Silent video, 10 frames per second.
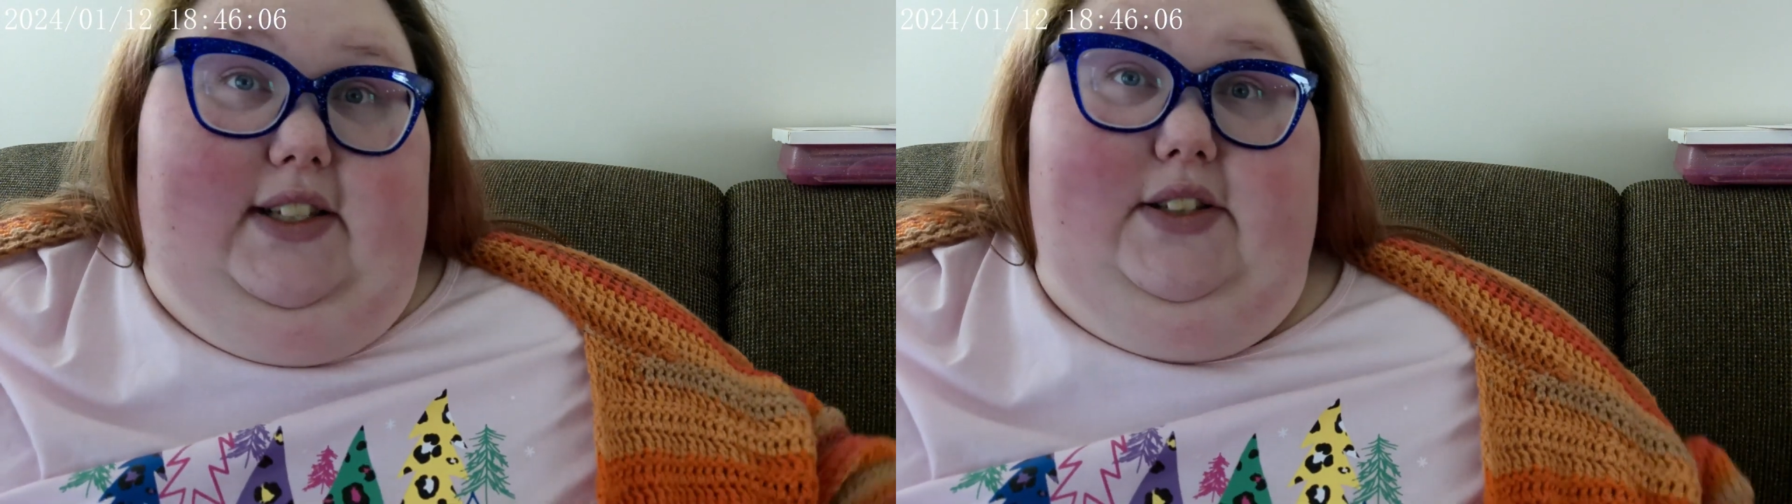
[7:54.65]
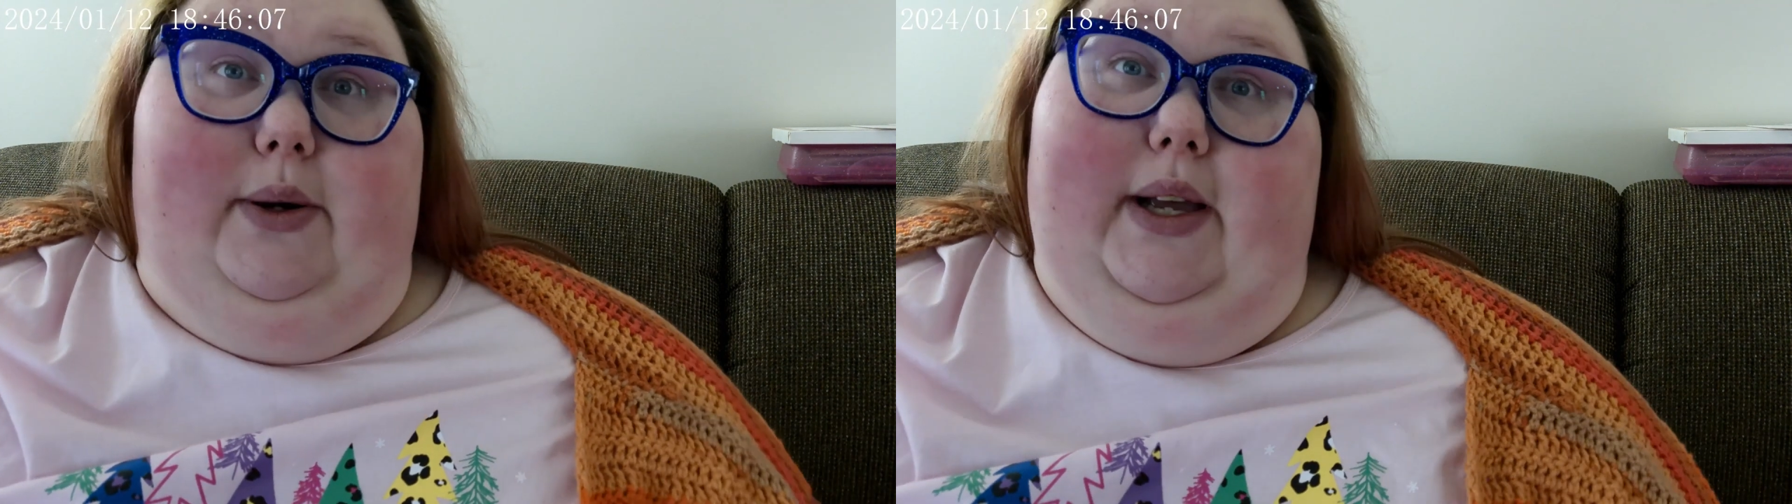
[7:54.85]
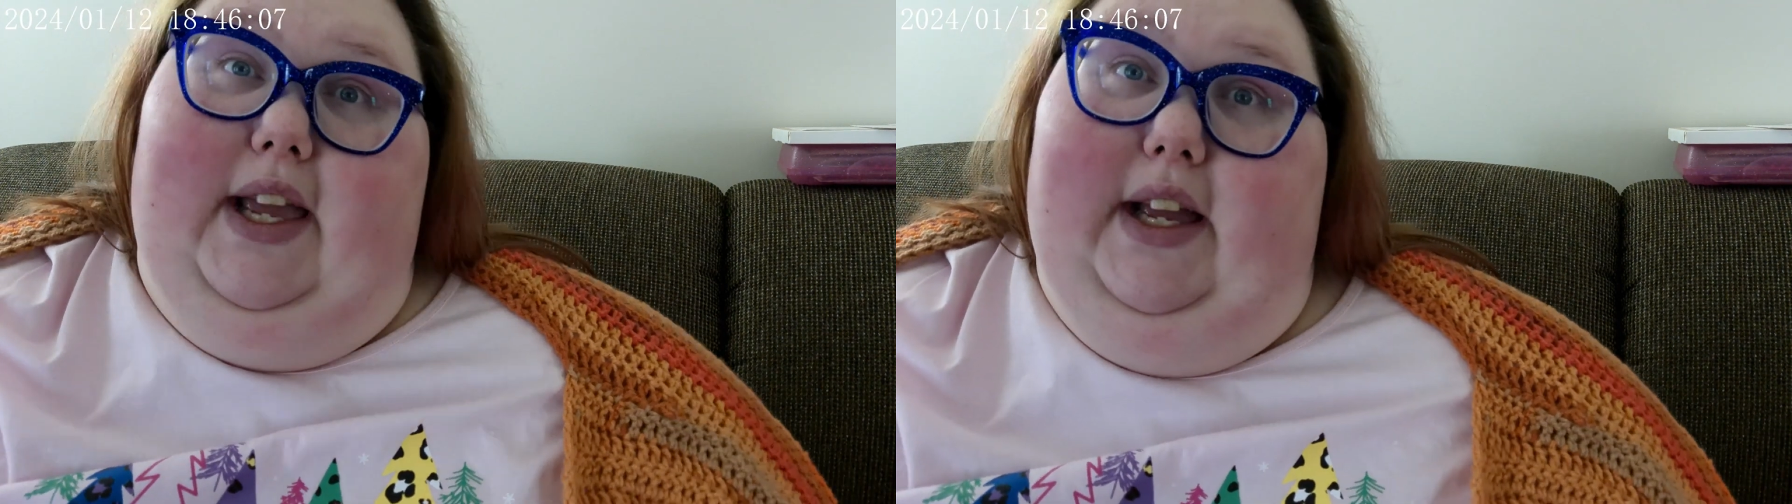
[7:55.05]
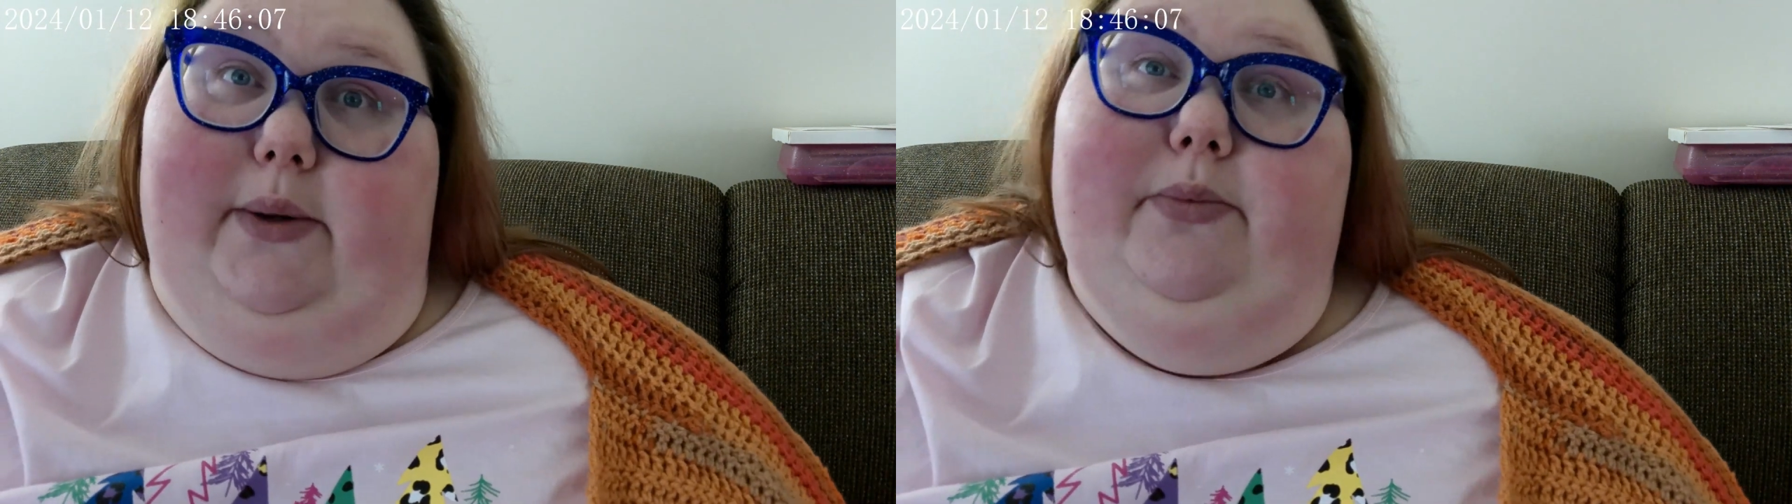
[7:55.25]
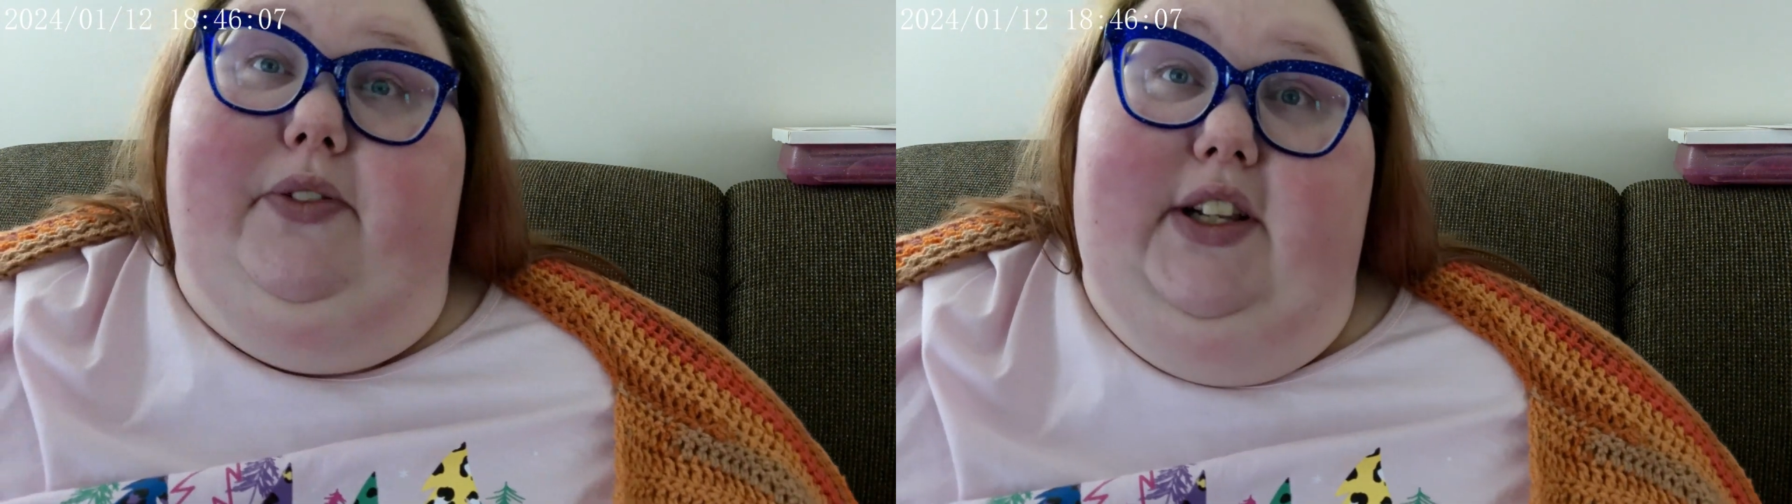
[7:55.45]
so I
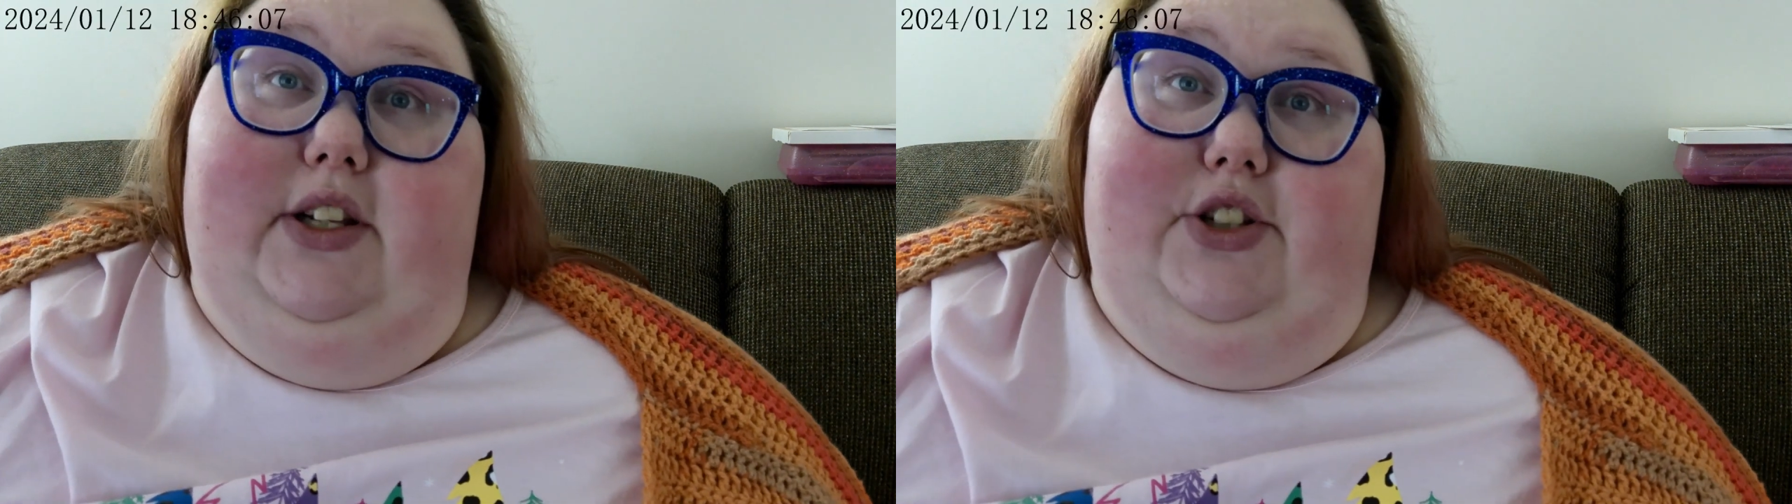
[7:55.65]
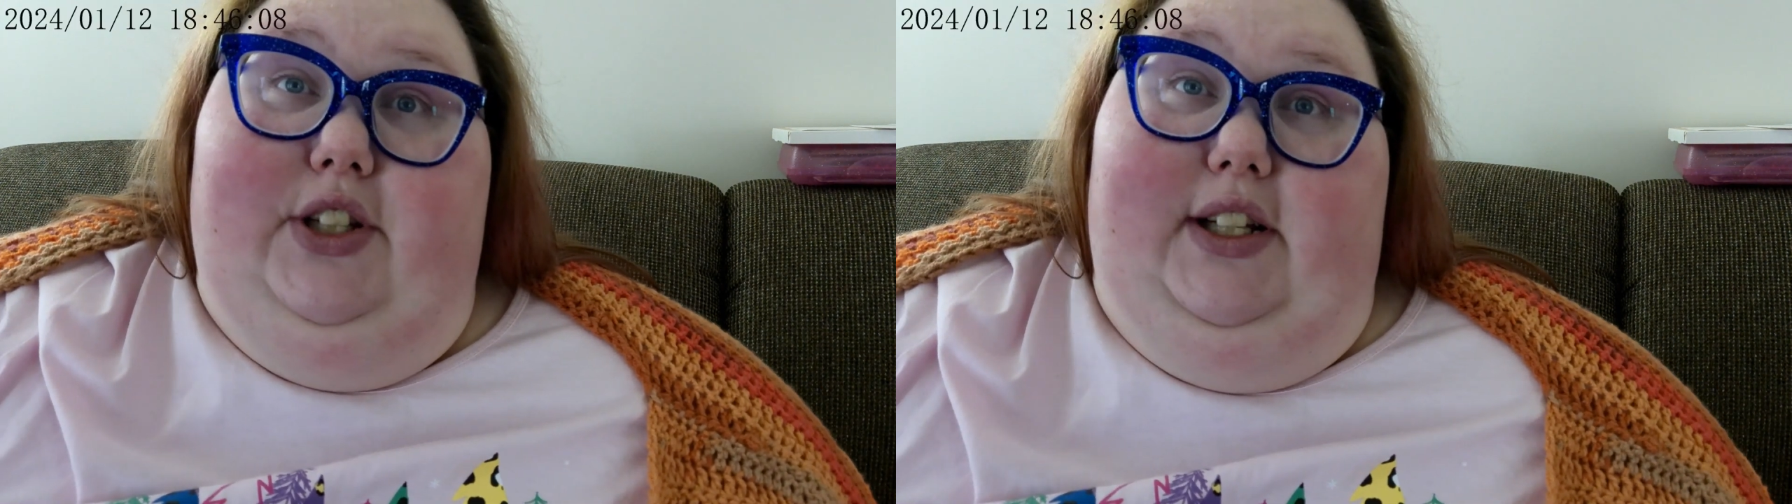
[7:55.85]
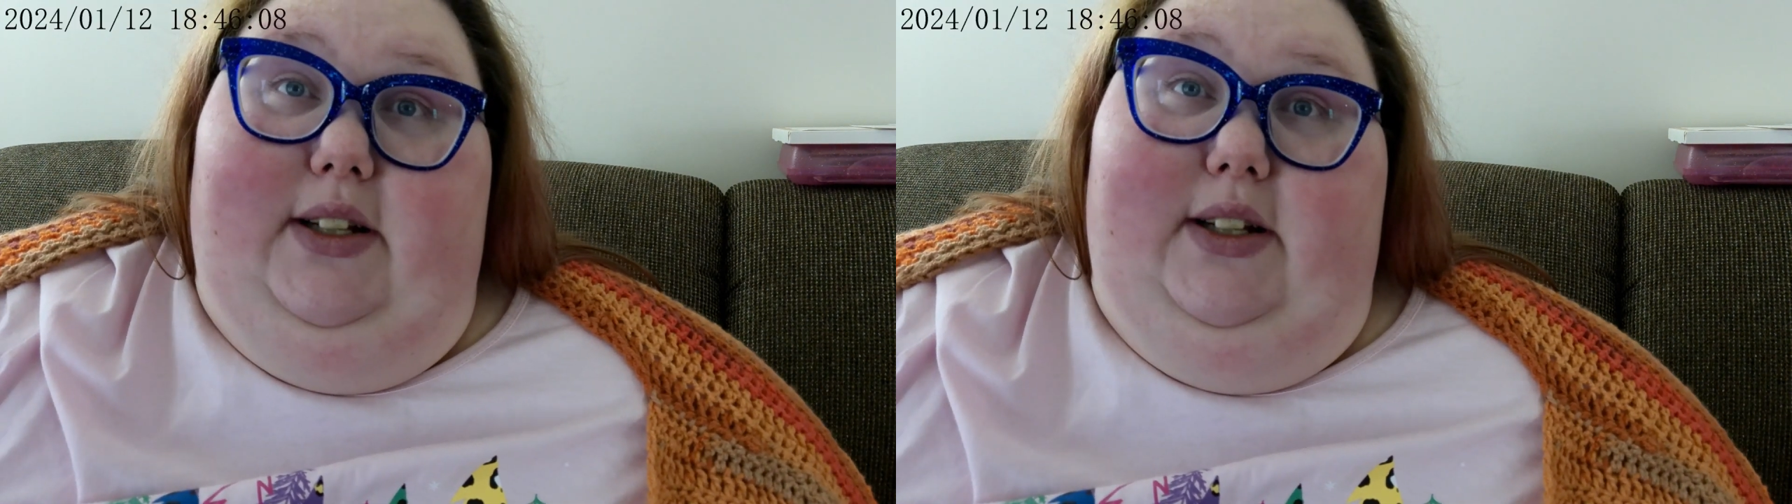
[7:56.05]
am finishing